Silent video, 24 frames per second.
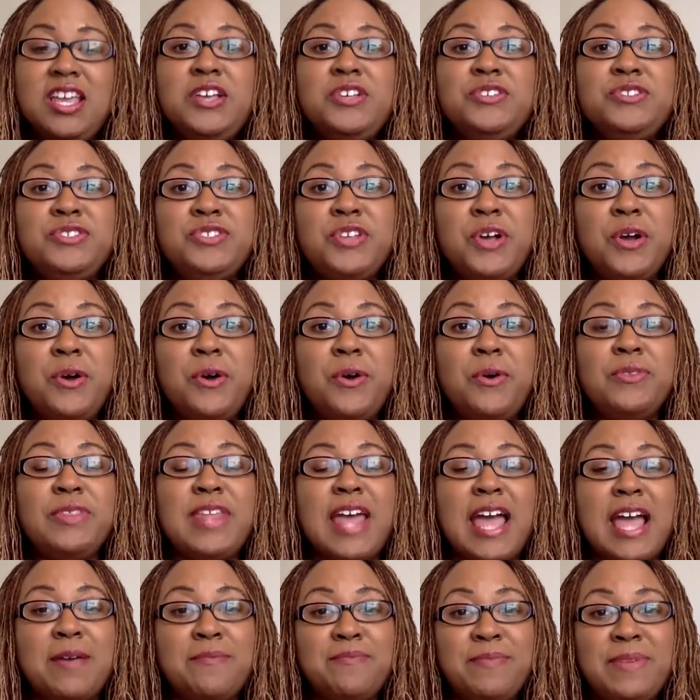So
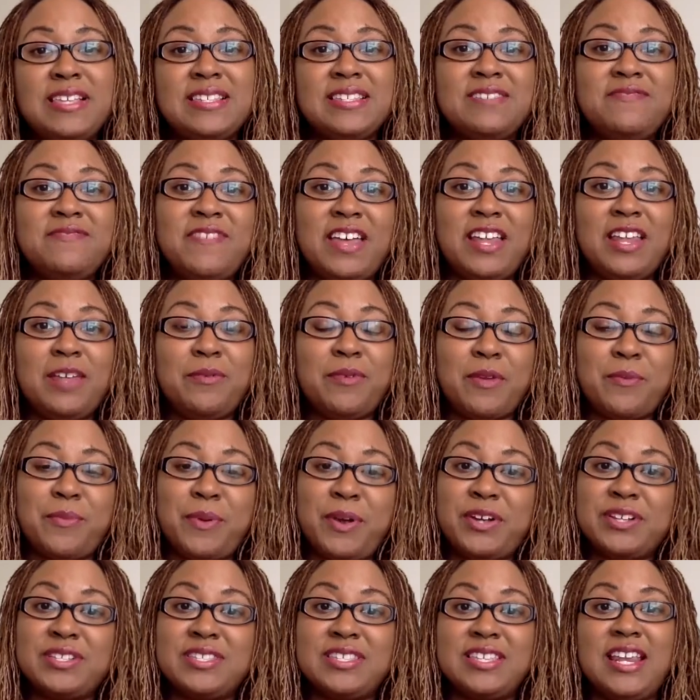that biz development
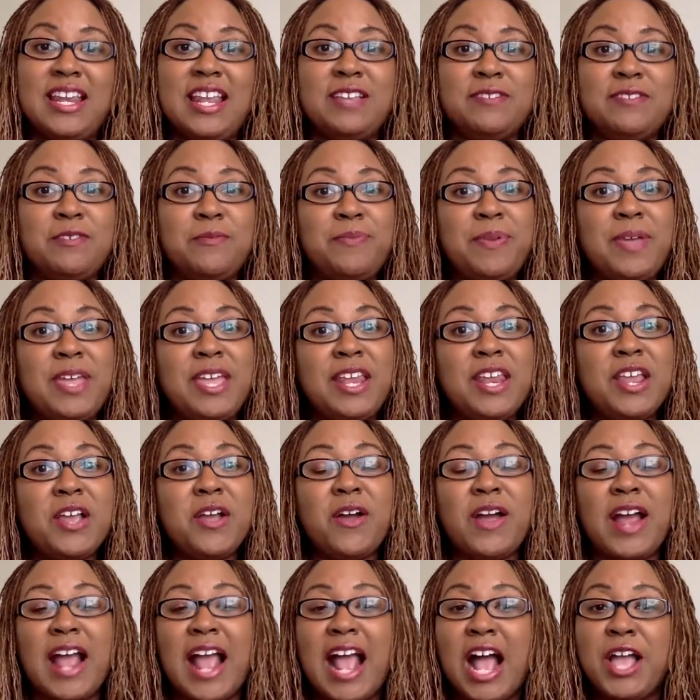person, depending
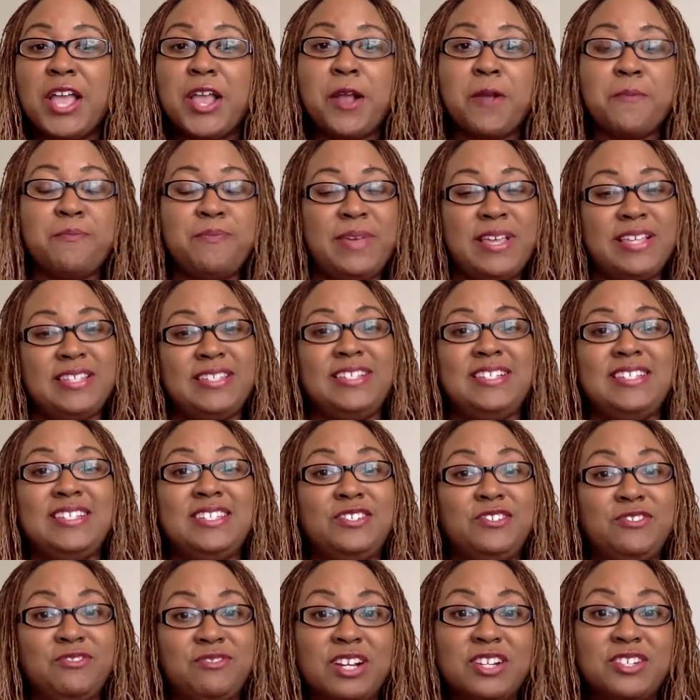on how your business
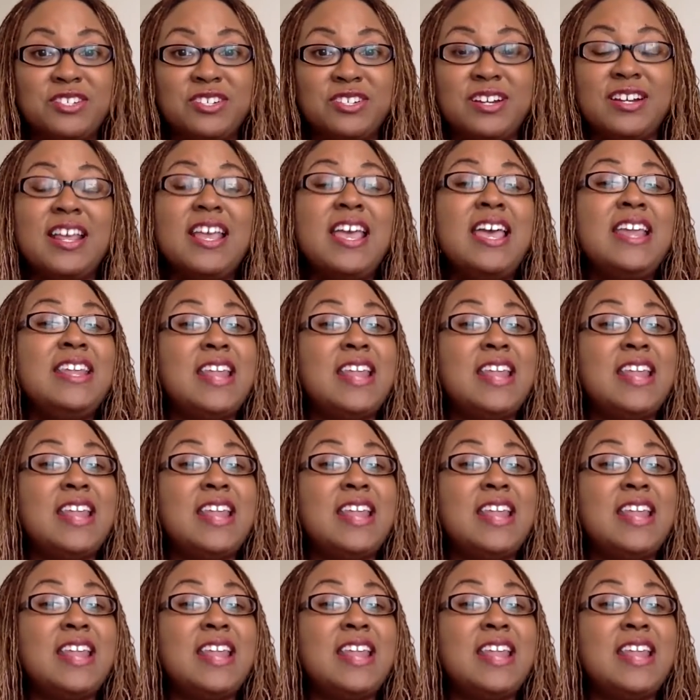is structured,